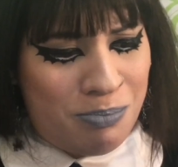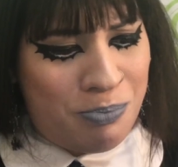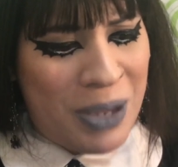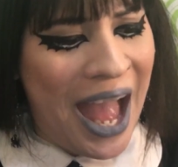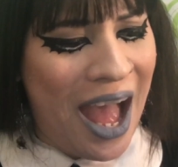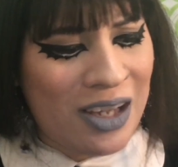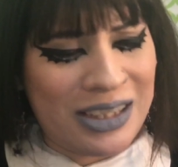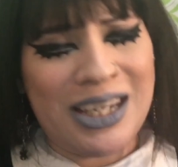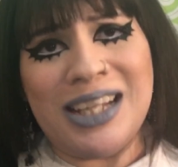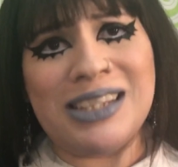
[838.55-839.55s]

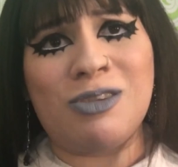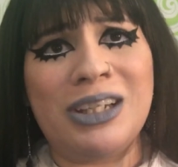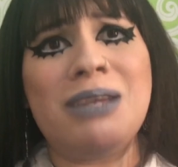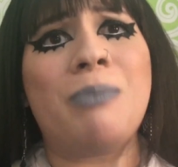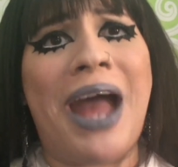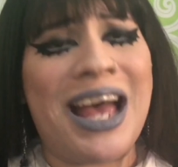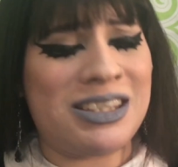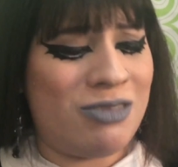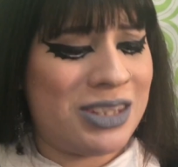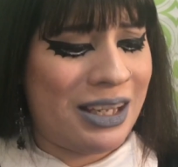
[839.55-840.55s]
palette. It's really
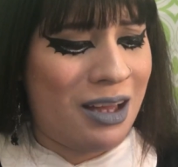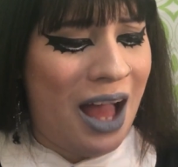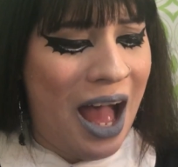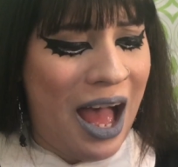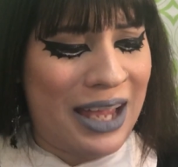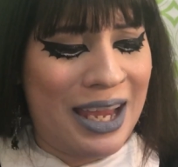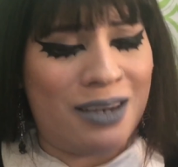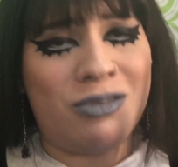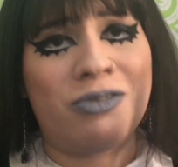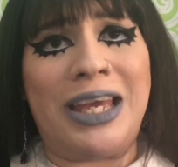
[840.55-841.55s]
massive. It's like an eye
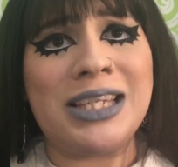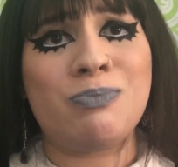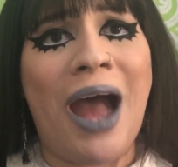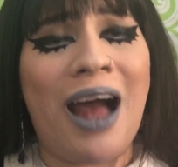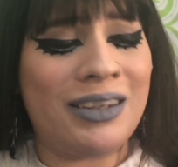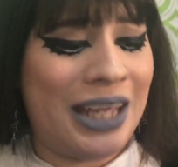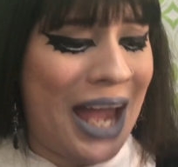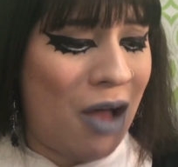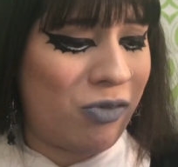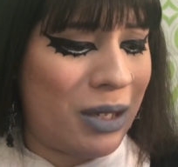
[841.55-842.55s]
and face palette. They
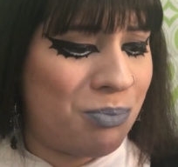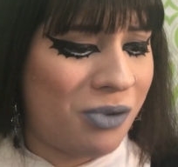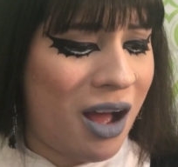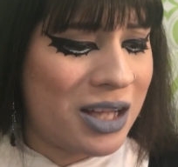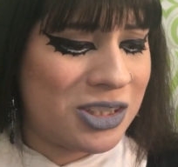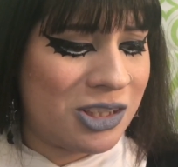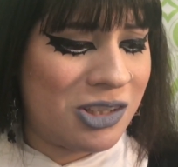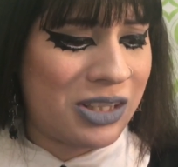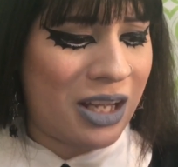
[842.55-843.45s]
have like bronzers and